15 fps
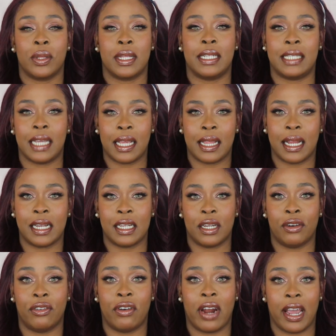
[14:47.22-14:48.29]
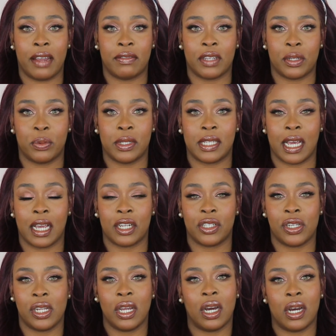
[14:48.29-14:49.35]
the day that it arrived, it was
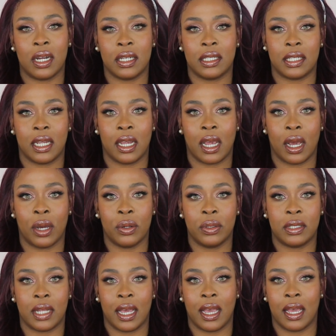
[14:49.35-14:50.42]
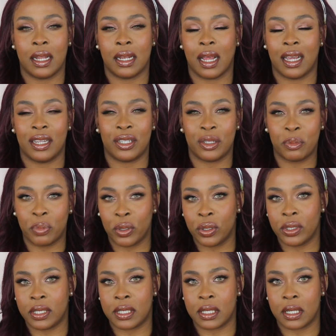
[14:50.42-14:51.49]
actually a hot day out, and I
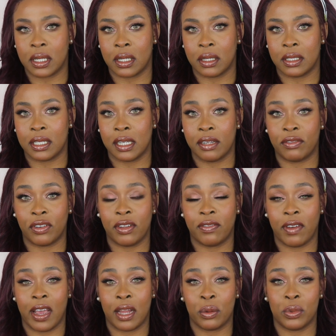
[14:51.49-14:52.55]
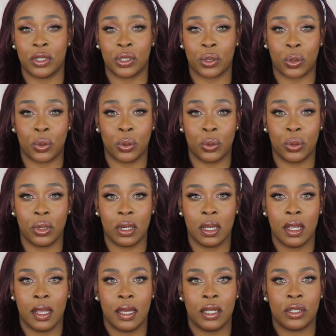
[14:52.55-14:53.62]
suppose the delivery van was cool,
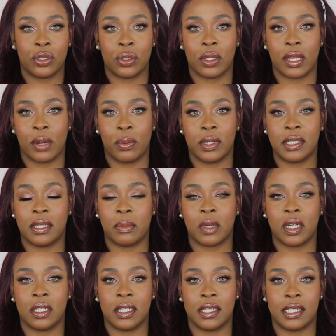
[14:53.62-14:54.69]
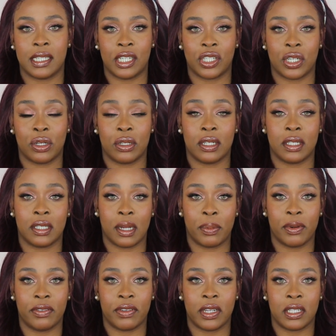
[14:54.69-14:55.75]
so there was some condensation on the top
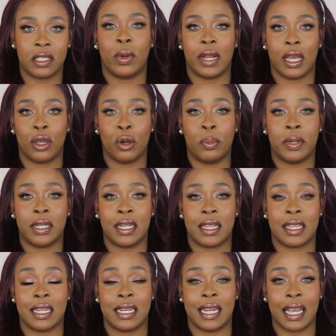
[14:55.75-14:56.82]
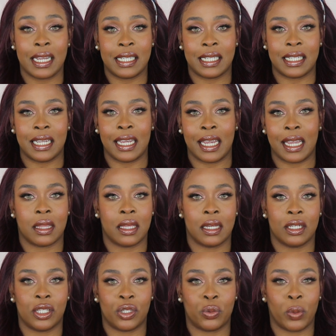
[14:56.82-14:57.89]
of it. When I opened it the next day, say the
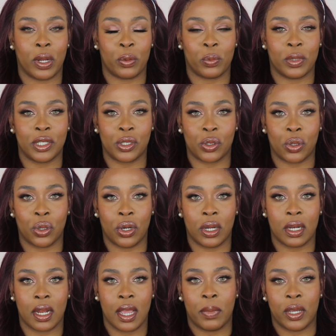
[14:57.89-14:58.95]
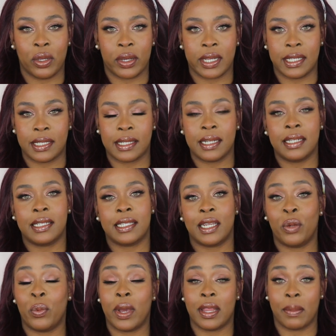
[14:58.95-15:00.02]
sweat was gone, but you can still see
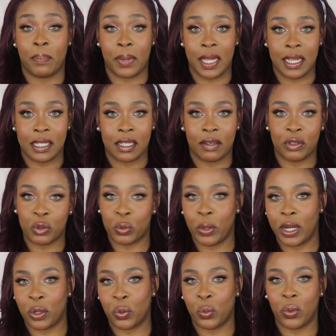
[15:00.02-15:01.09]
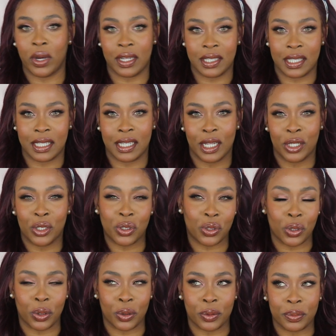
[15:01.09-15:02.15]
where the beads of sweat was.
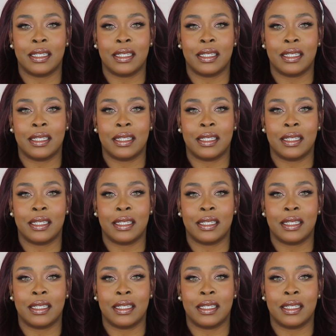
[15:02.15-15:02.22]
So